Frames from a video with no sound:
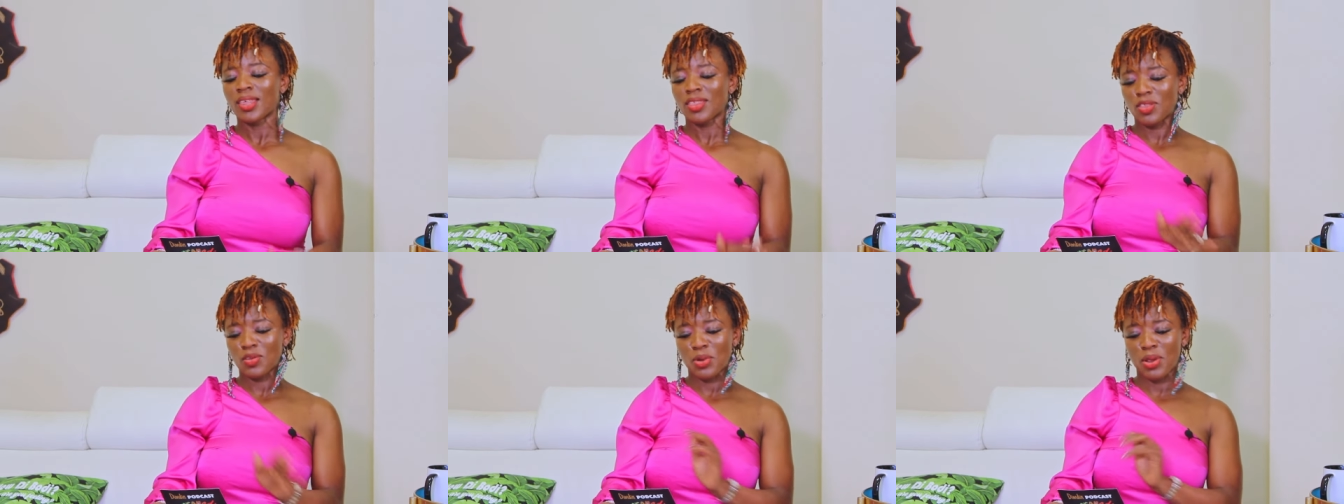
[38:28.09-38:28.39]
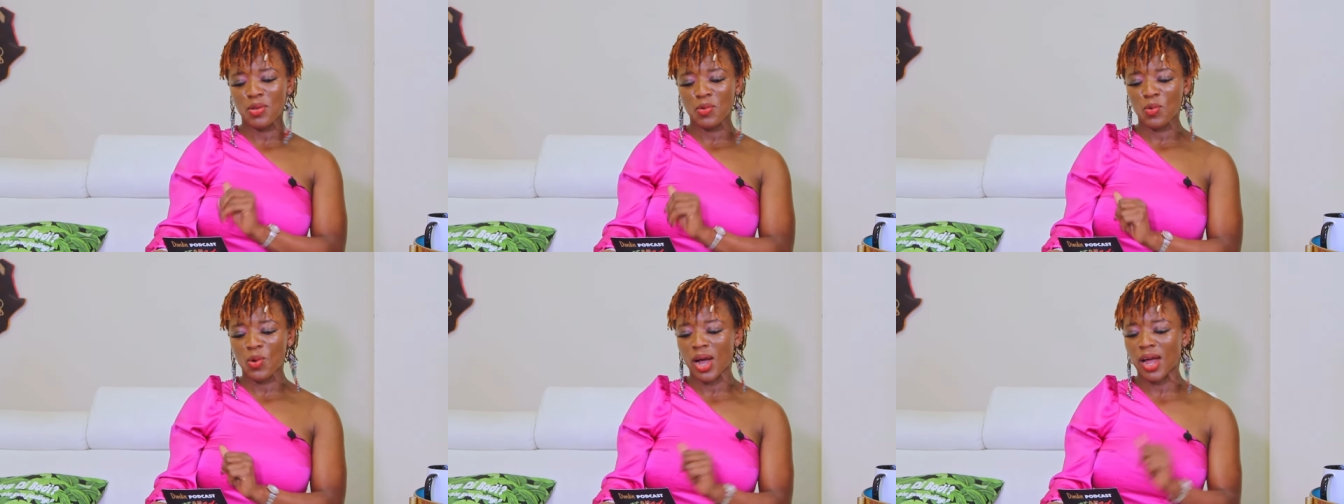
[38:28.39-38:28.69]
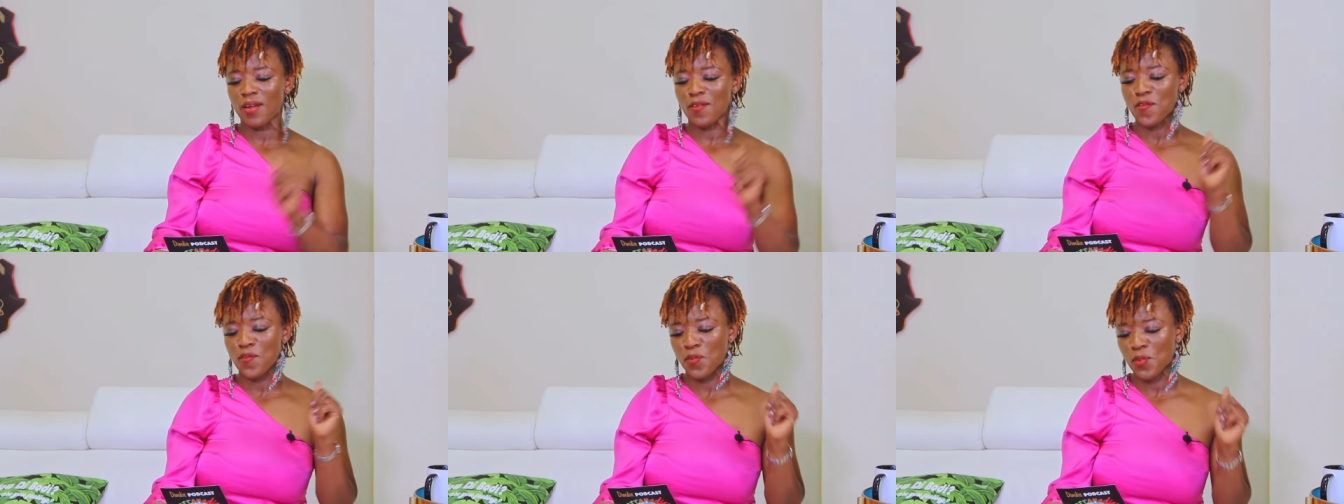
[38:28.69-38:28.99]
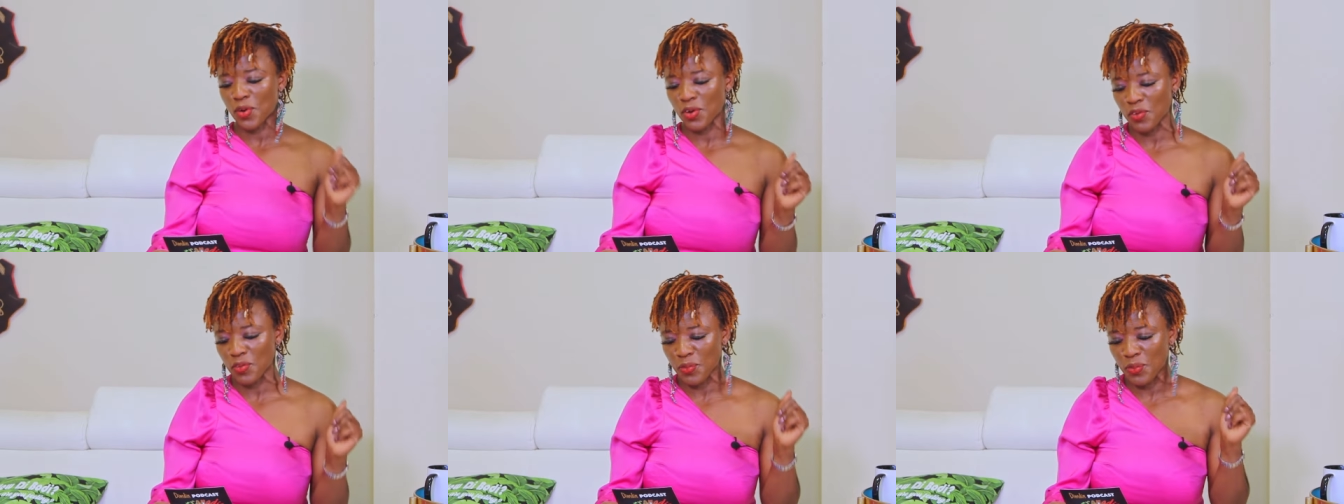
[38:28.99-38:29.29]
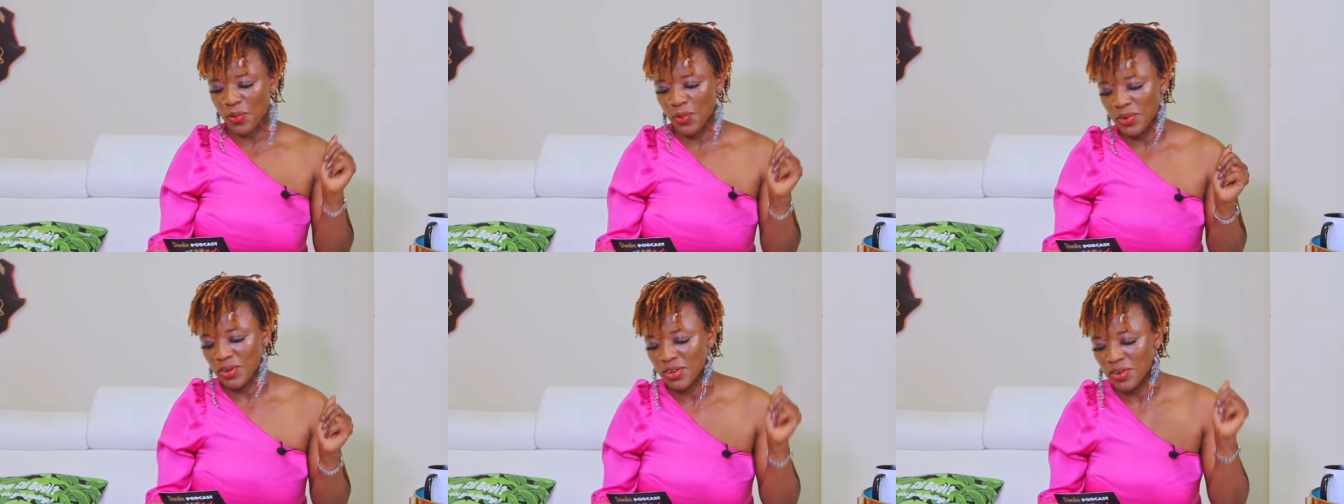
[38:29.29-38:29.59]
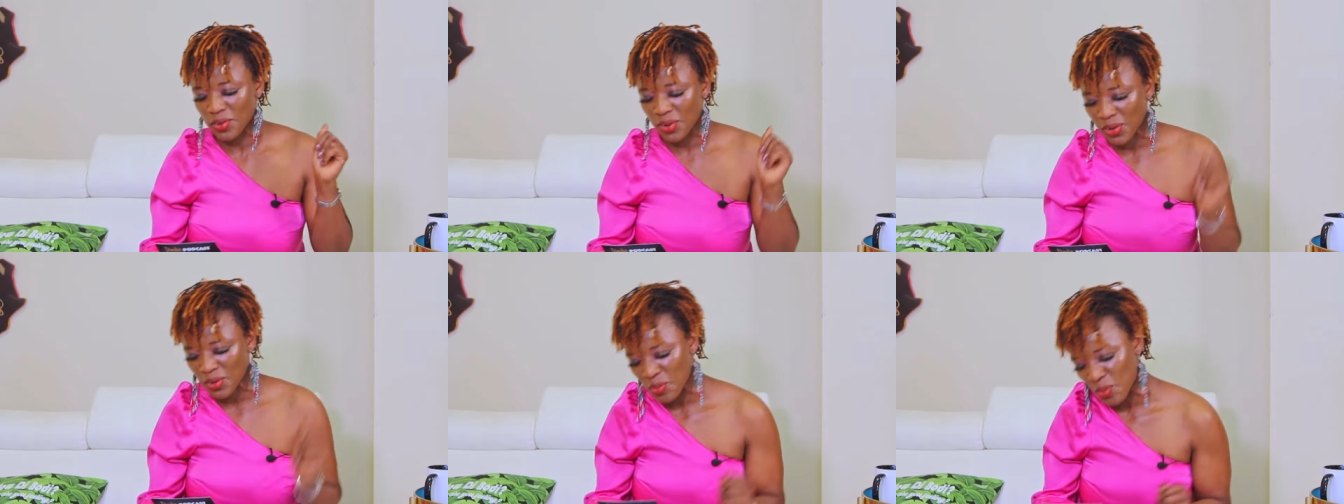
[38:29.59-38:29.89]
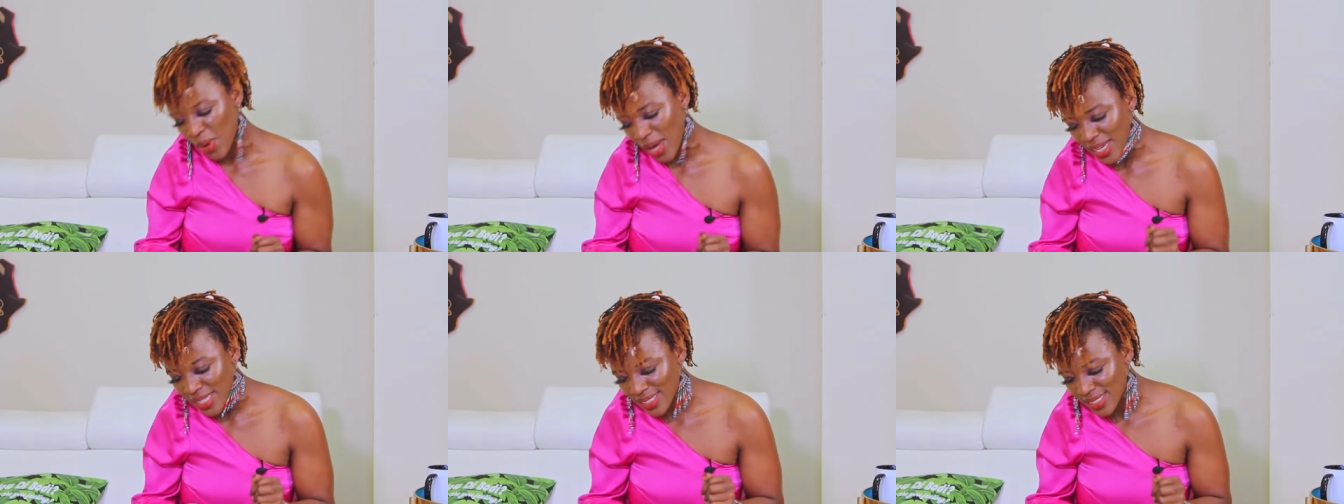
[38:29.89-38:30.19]
three one Fort Road
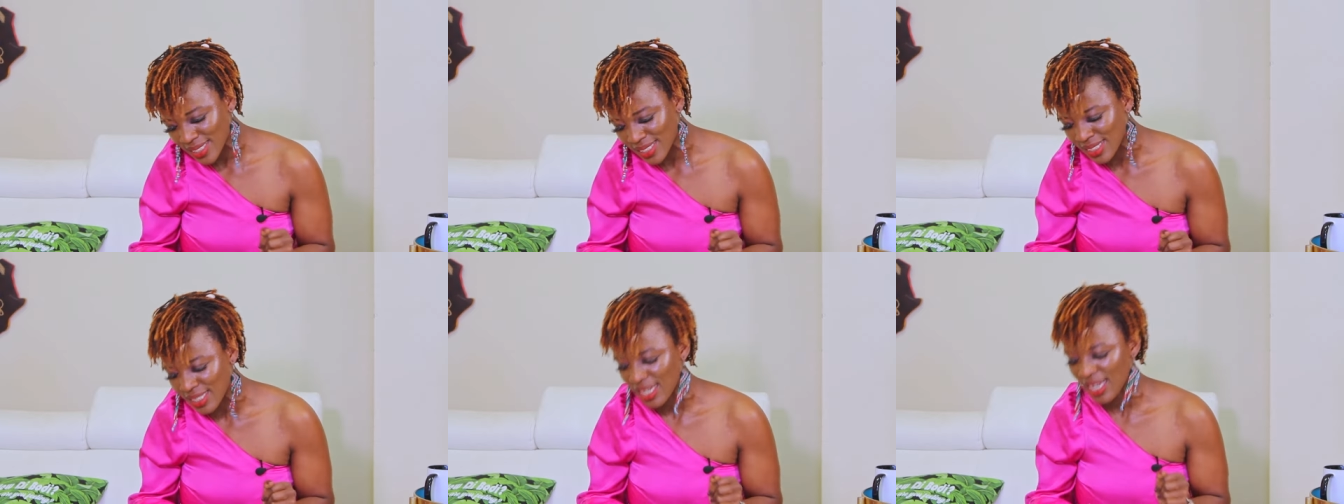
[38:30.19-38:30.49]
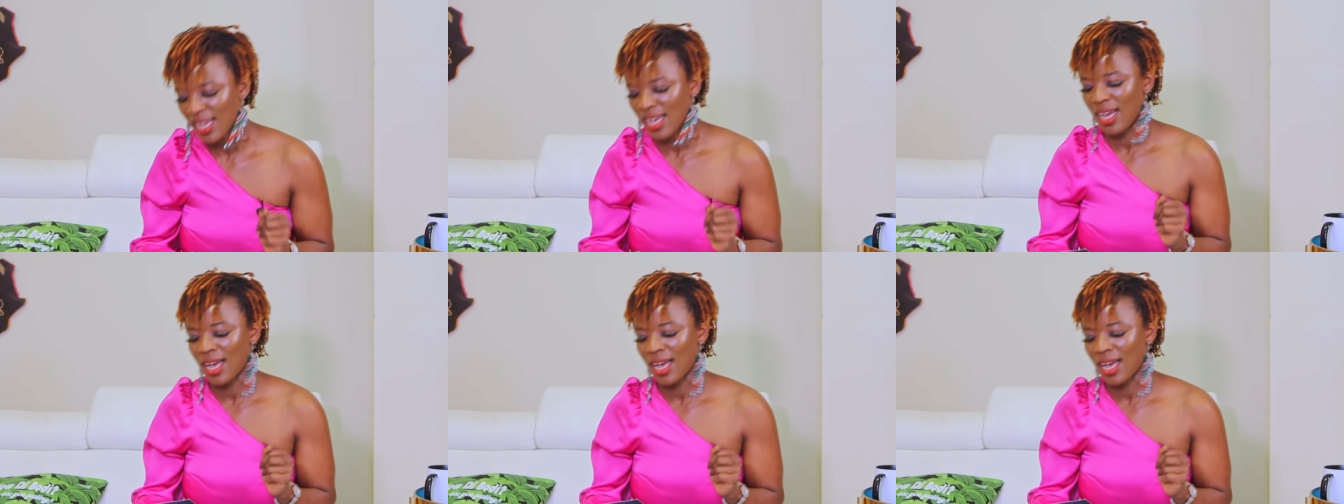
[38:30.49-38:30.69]
Northwest.